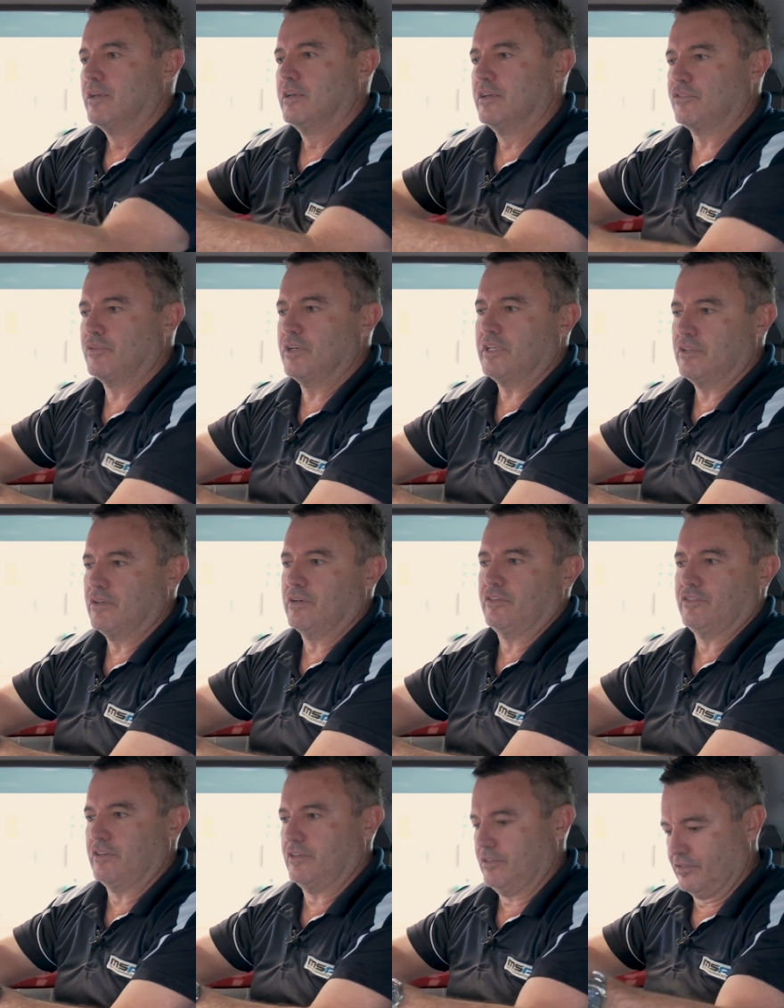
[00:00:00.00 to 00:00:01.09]
It's really
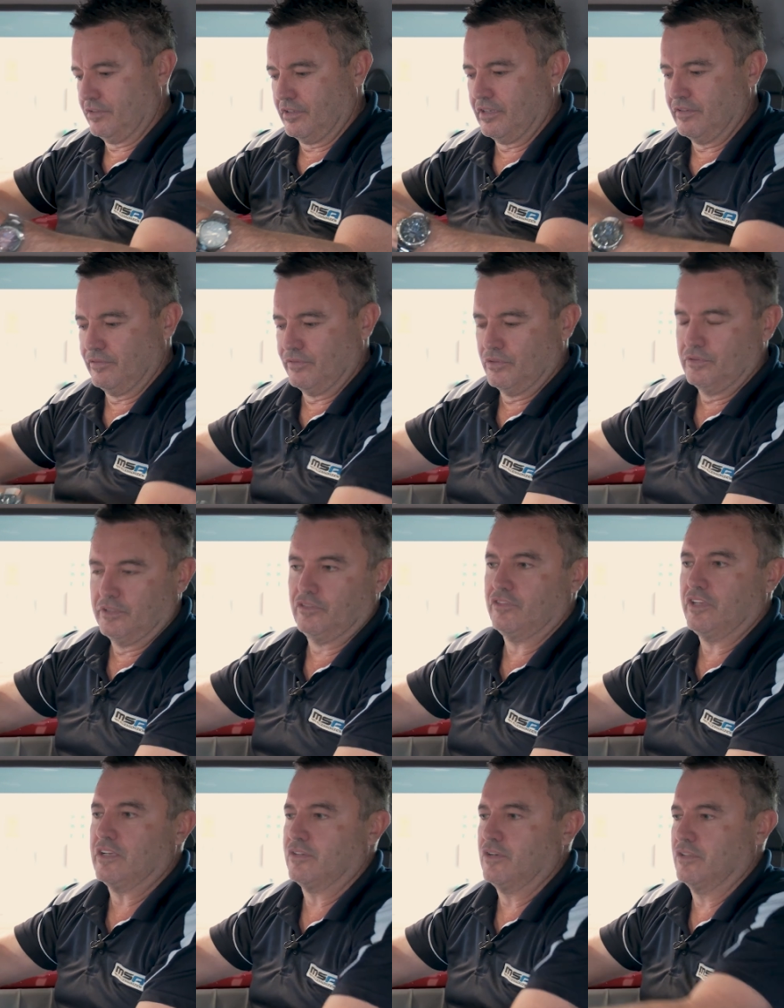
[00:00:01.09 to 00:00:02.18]
nice to have all
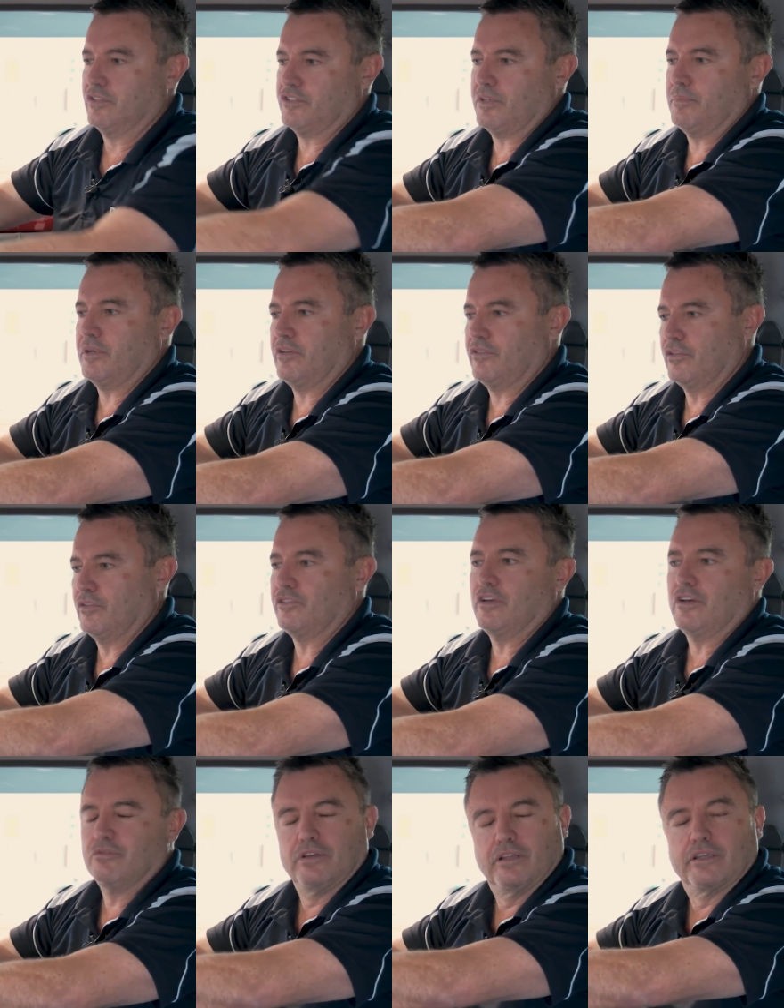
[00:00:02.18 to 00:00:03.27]
this technology, but it's
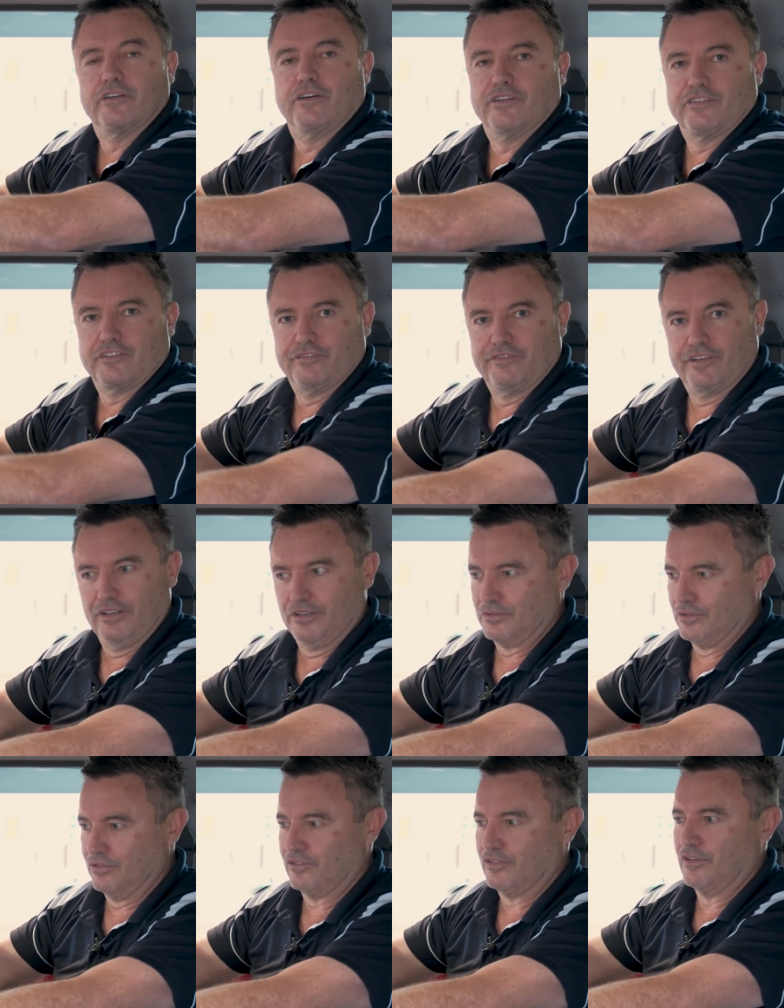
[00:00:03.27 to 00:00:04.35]
also really nice to feel a
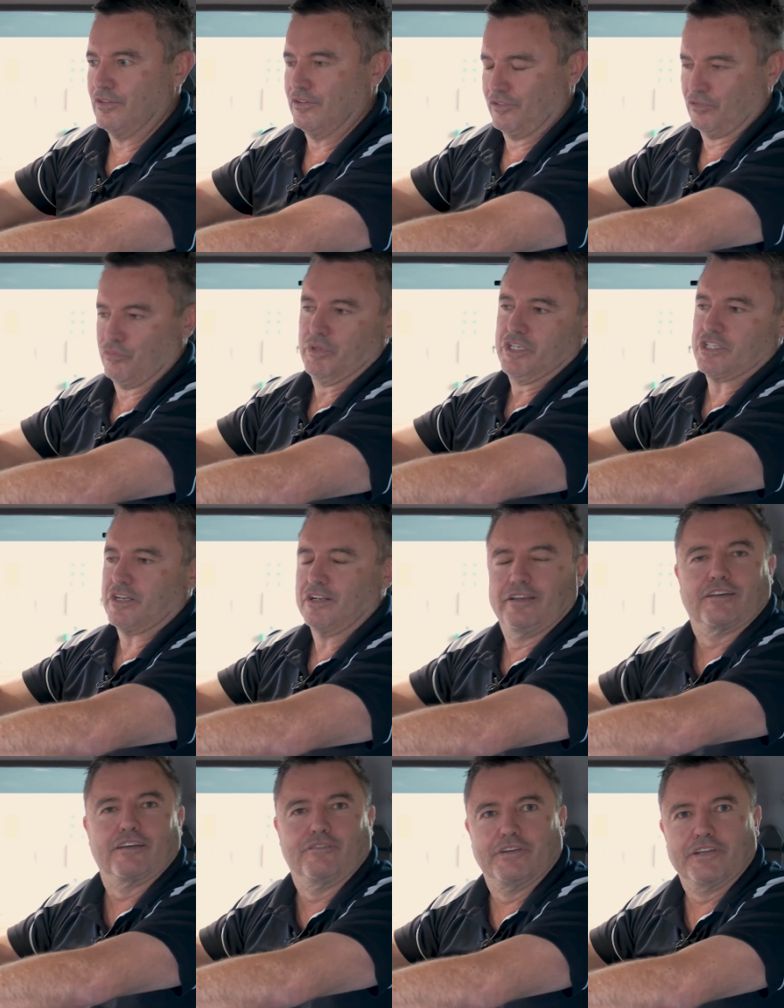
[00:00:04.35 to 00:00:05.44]
good solid switch
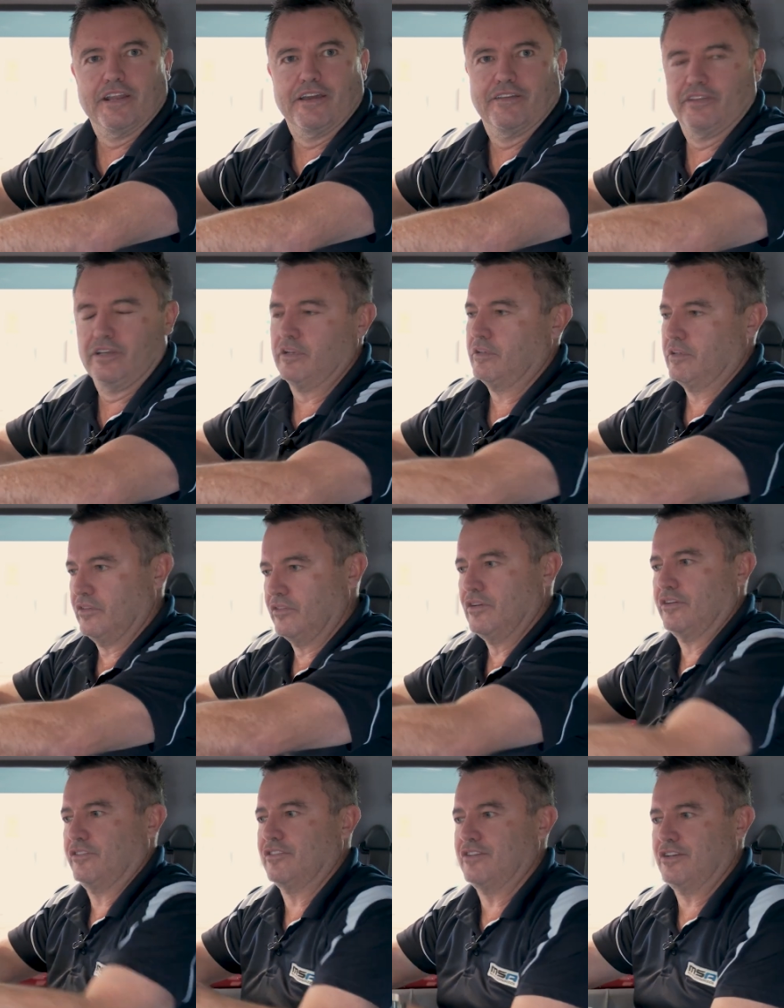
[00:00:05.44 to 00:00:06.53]
click every now and then.
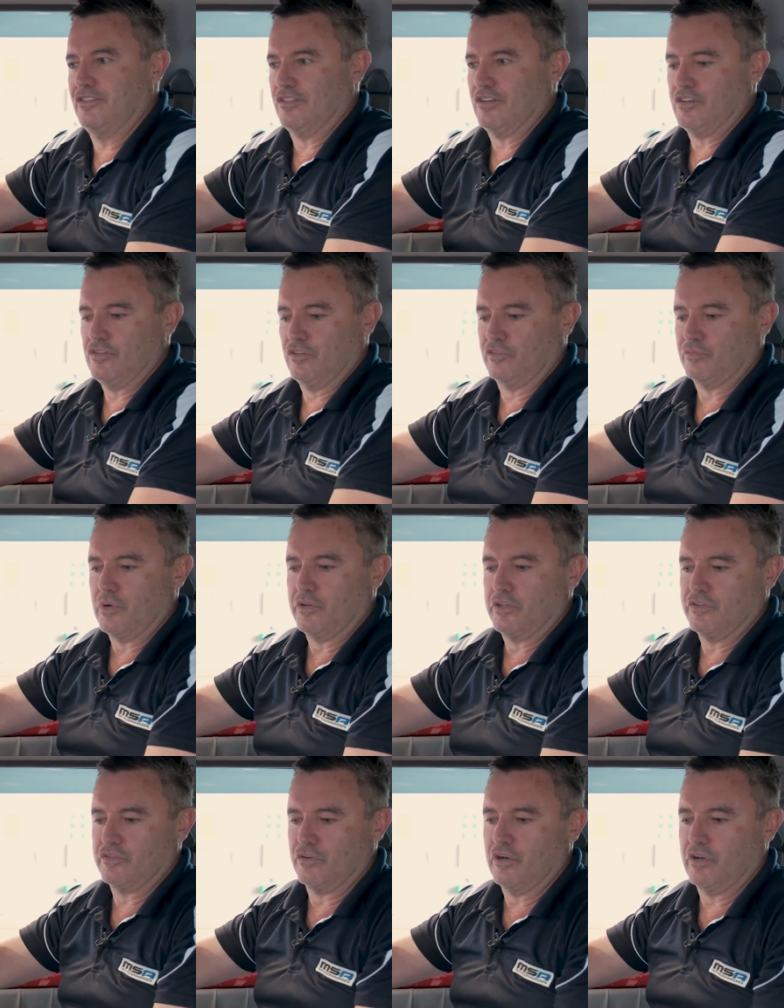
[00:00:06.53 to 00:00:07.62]
Nice and easy to use while
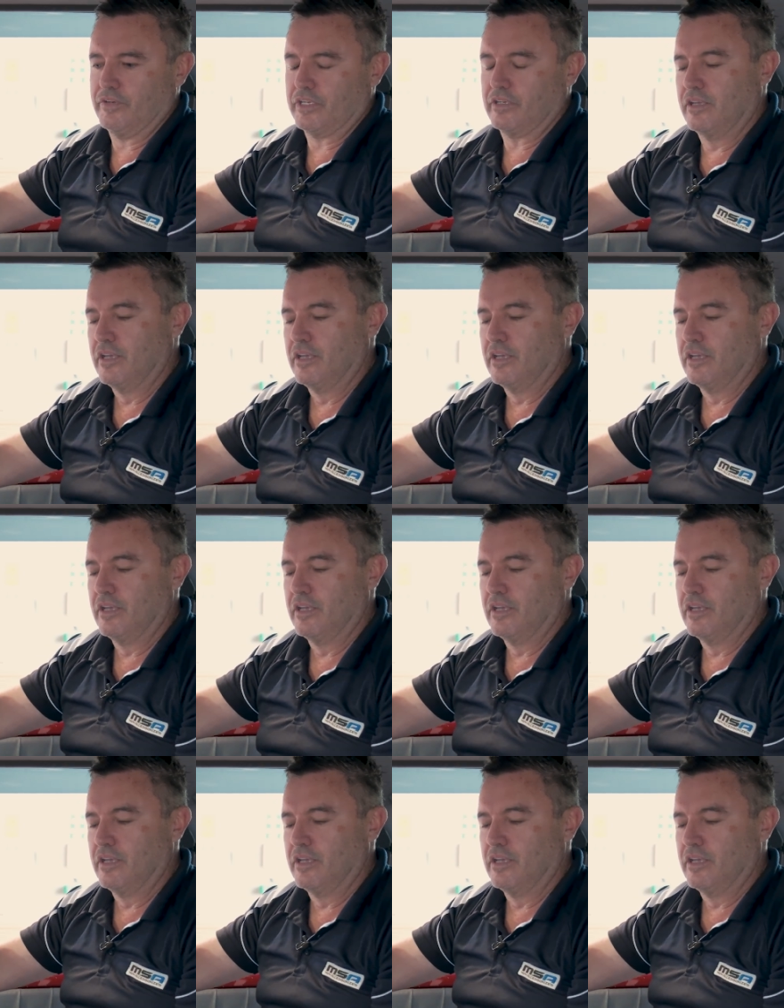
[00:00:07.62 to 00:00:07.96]
you're driving.